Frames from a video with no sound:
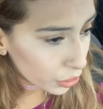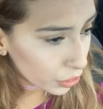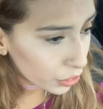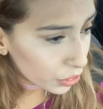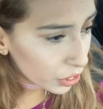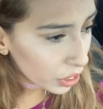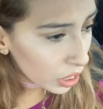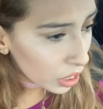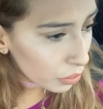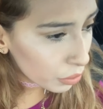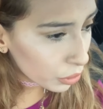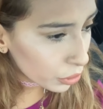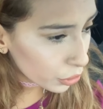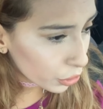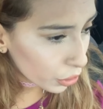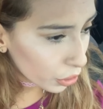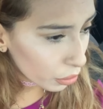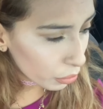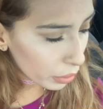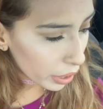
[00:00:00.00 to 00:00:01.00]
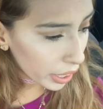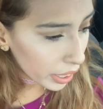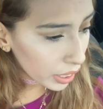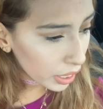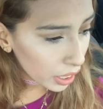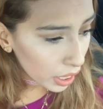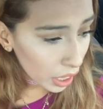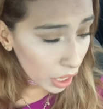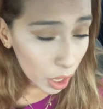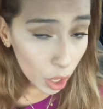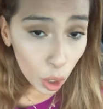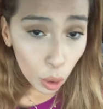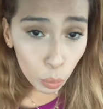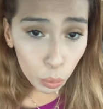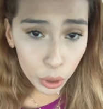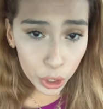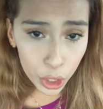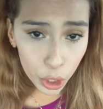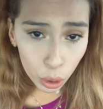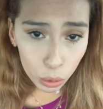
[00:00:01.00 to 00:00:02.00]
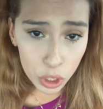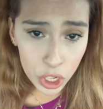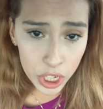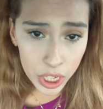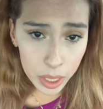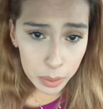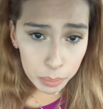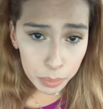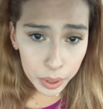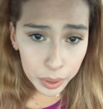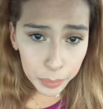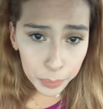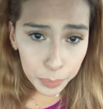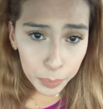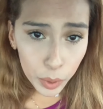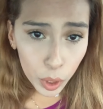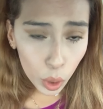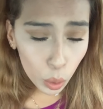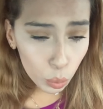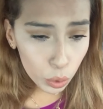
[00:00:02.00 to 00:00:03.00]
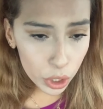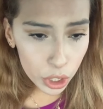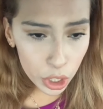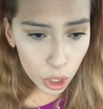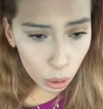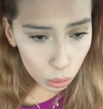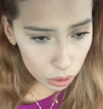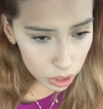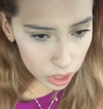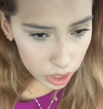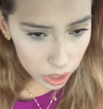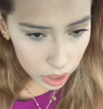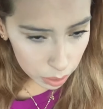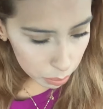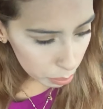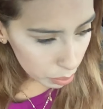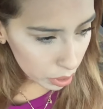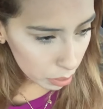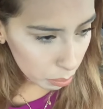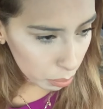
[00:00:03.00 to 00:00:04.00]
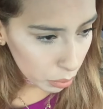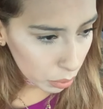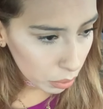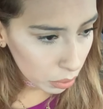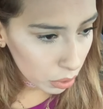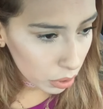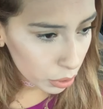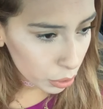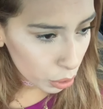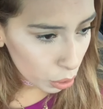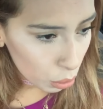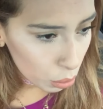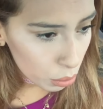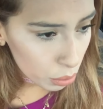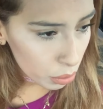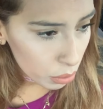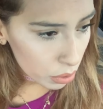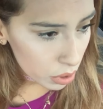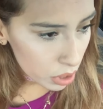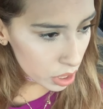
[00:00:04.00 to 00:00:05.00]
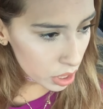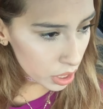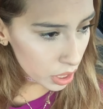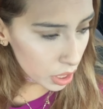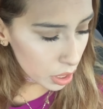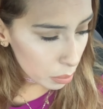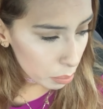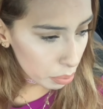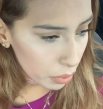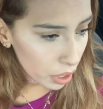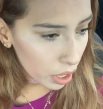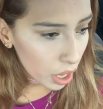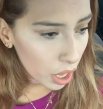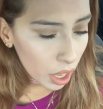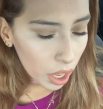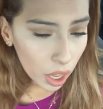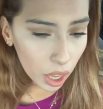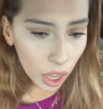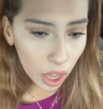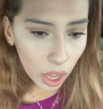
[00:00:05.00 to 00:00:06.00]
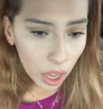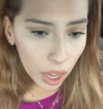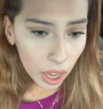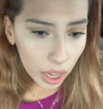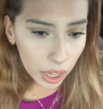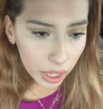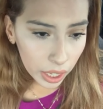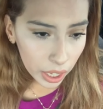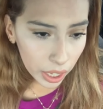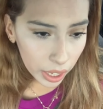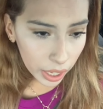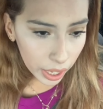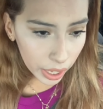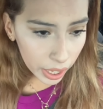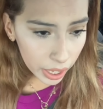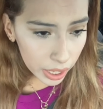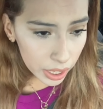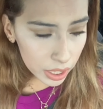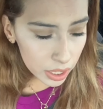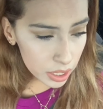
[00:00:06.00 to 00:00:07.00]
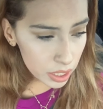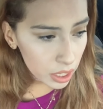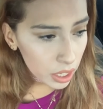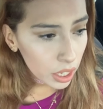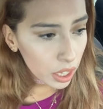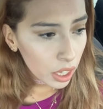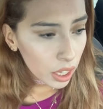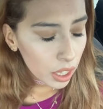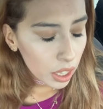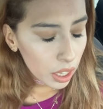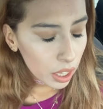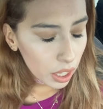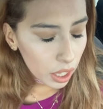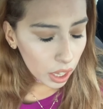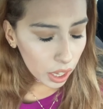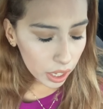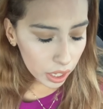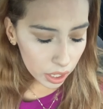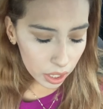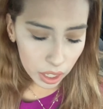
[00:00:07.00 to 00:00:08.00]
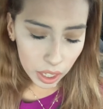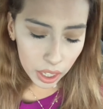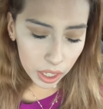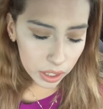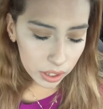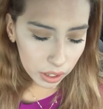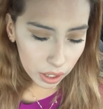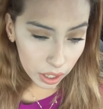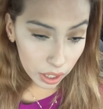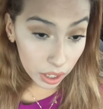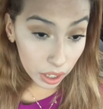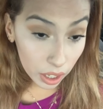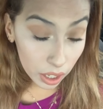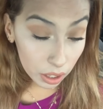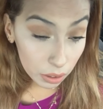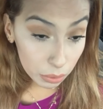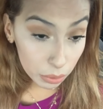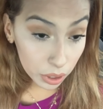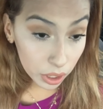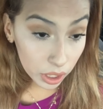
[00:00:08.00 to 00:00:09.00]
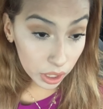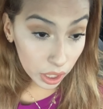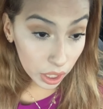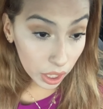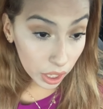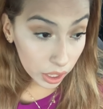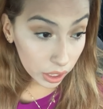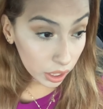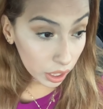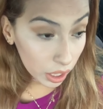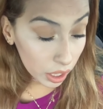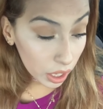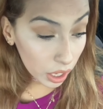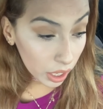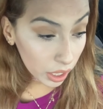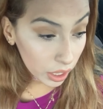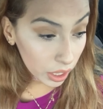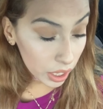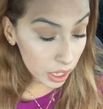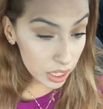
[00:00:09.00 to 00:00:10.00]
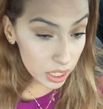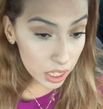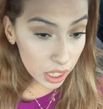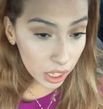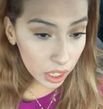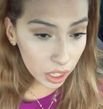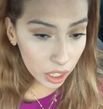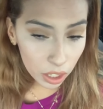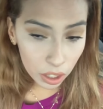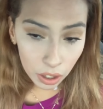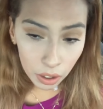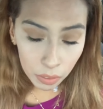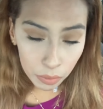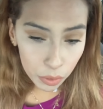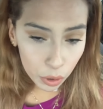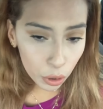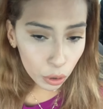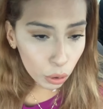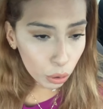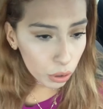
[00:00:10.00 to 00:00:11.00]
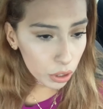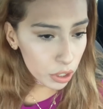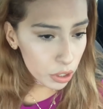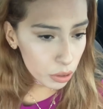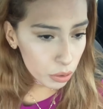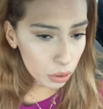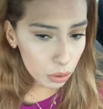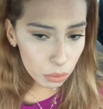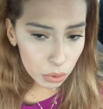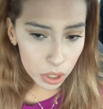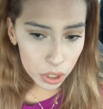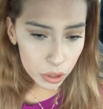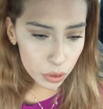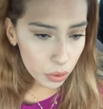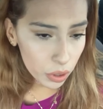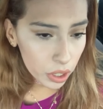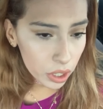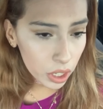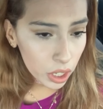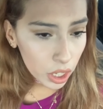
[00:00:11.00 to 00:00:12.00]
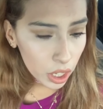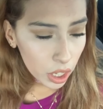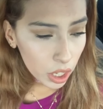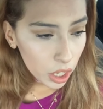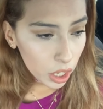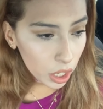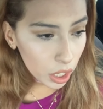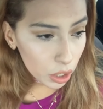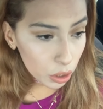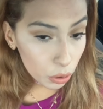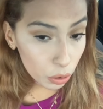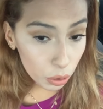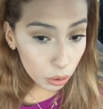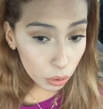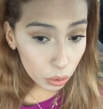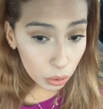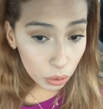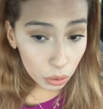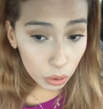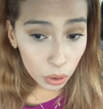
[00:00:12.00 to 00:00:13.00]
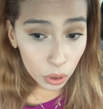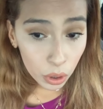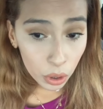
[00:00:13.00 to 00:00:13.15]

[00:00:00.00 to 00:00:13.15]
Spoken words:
delivered to her, right? With no tip, people. No tip. I hate that. I really hate that. Like, it's like if you're going to a restaurant and